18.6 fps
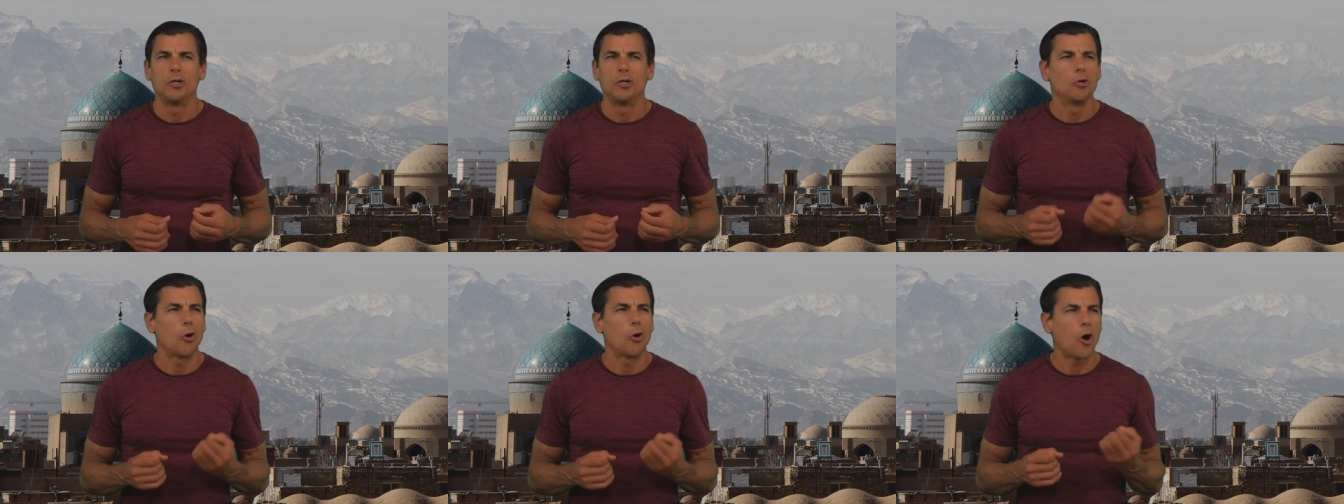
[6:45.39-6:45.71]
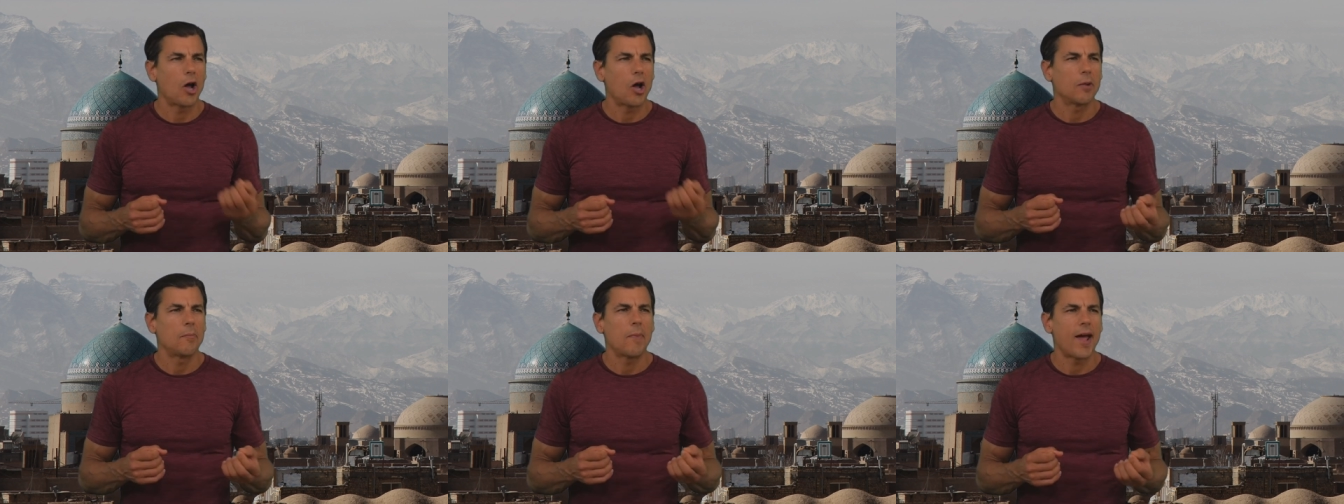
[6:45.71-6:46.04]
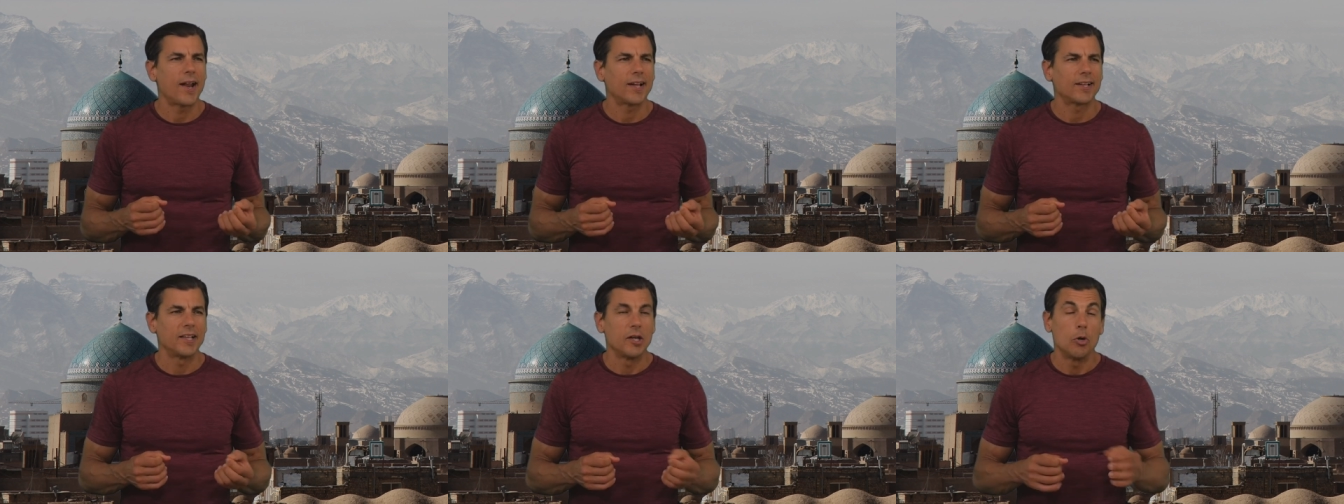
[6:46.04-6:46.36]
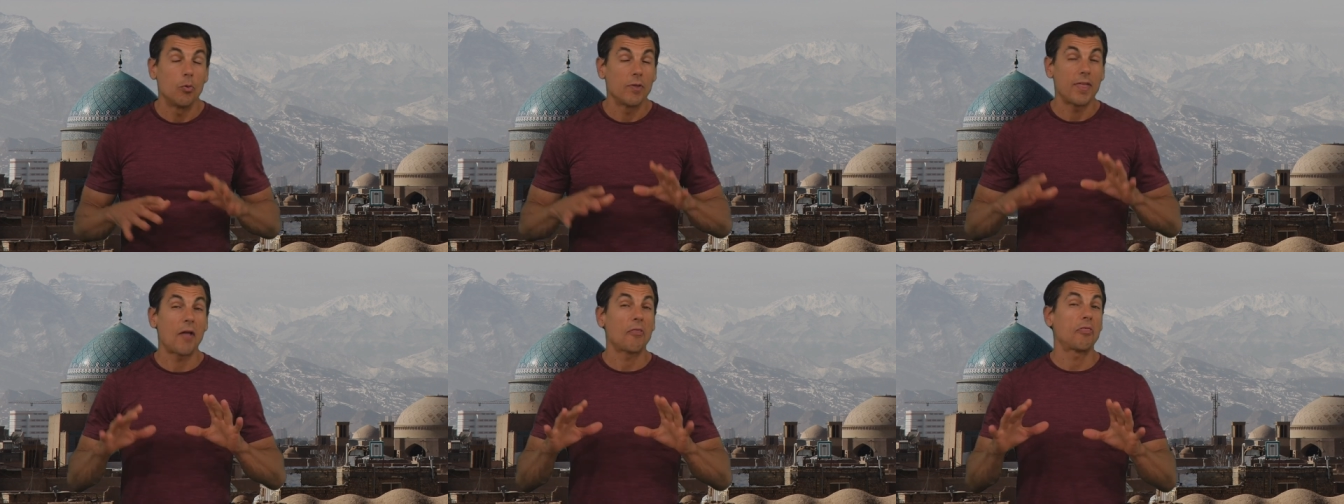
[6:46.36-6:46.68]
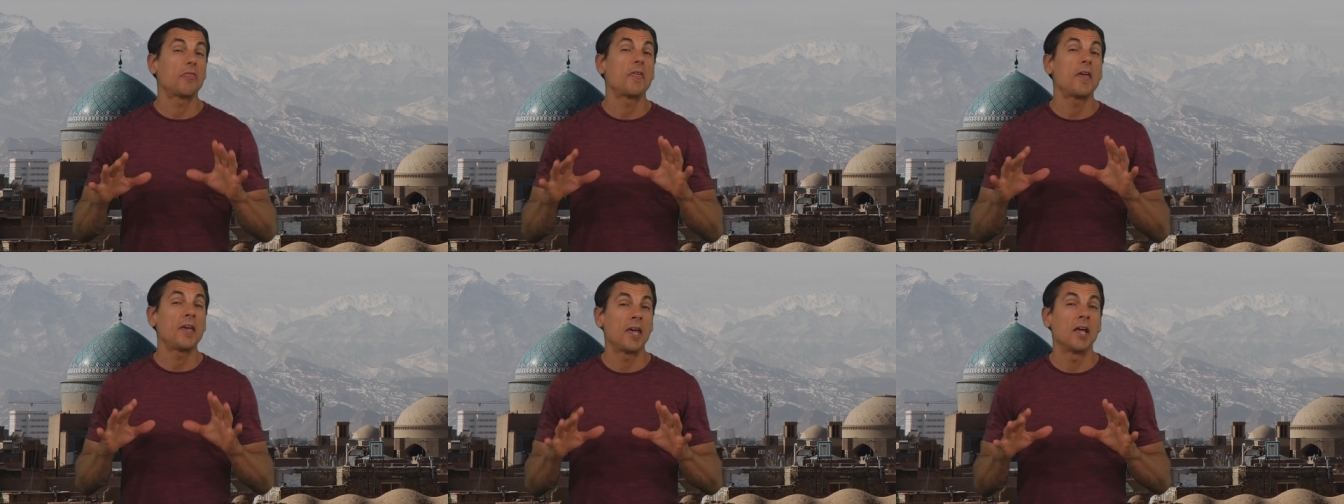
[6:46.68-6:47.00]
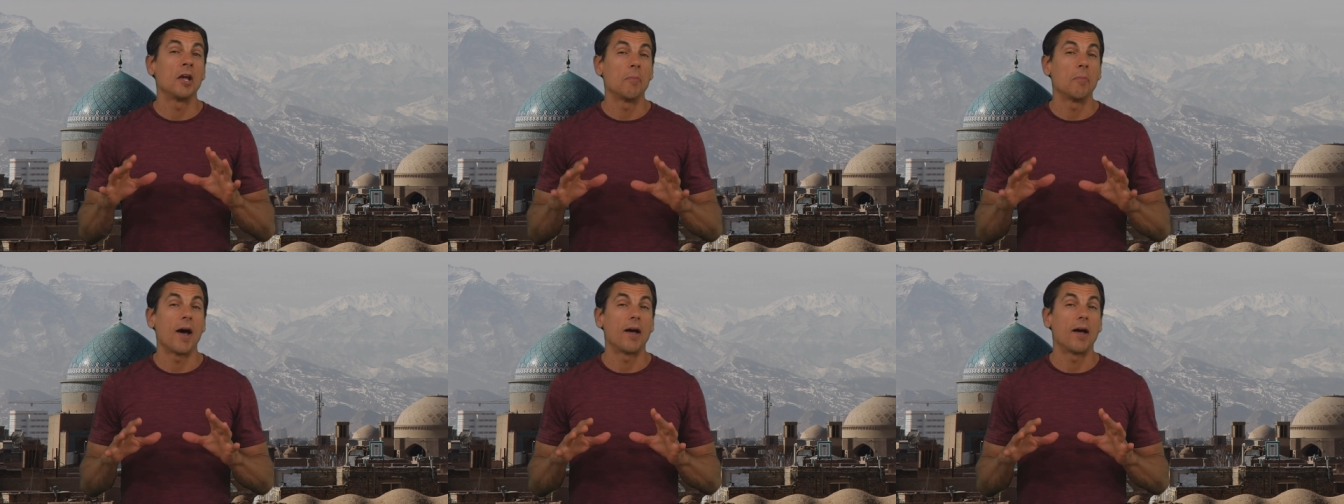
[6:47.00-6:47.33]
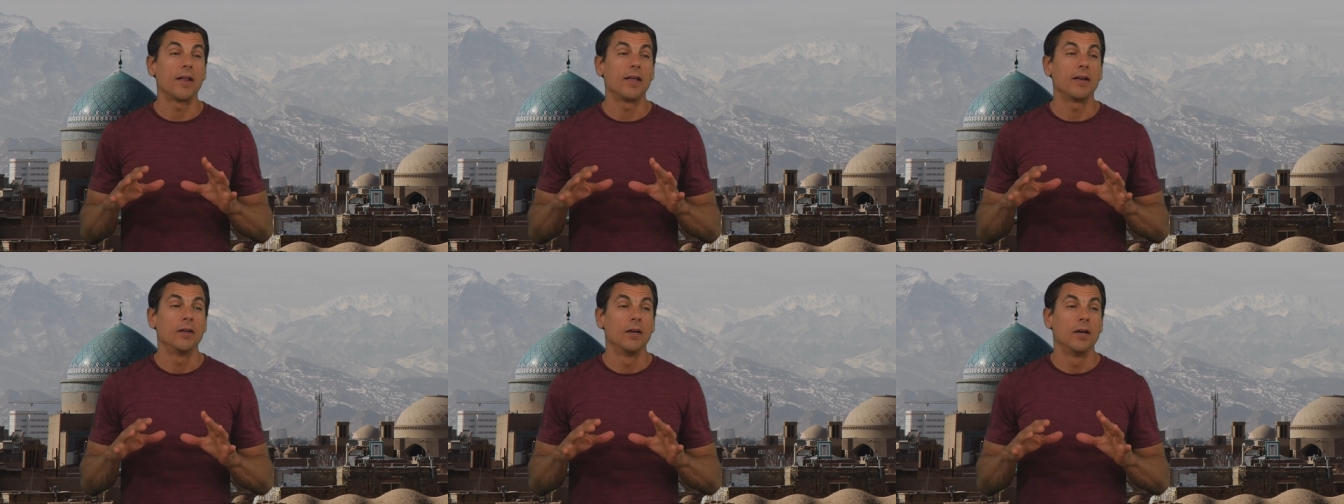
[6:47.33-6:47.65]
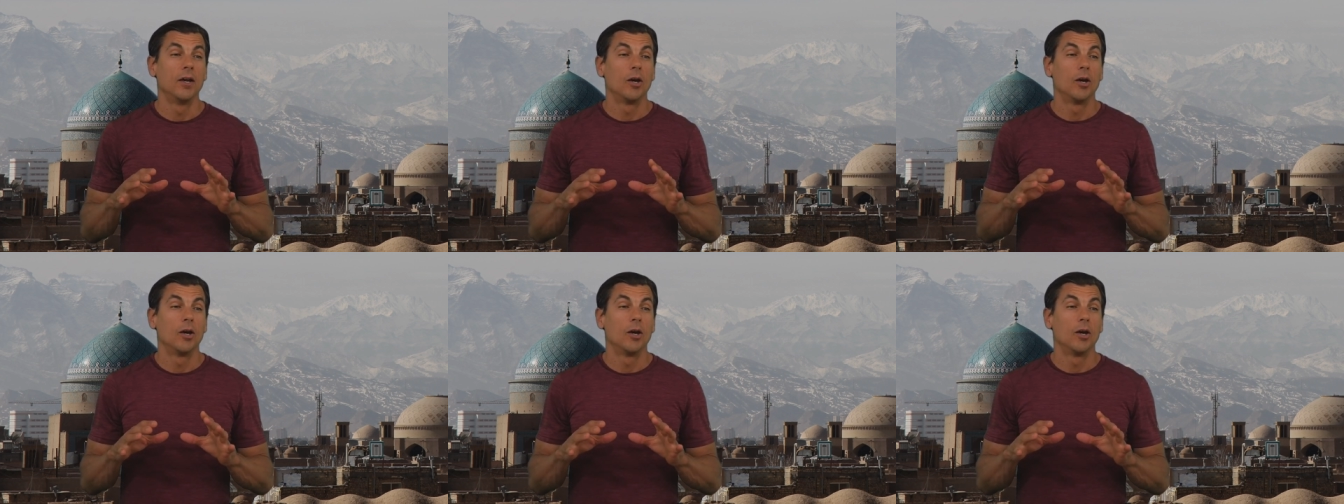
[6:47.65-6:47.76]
You'll automatically, without thinking about it,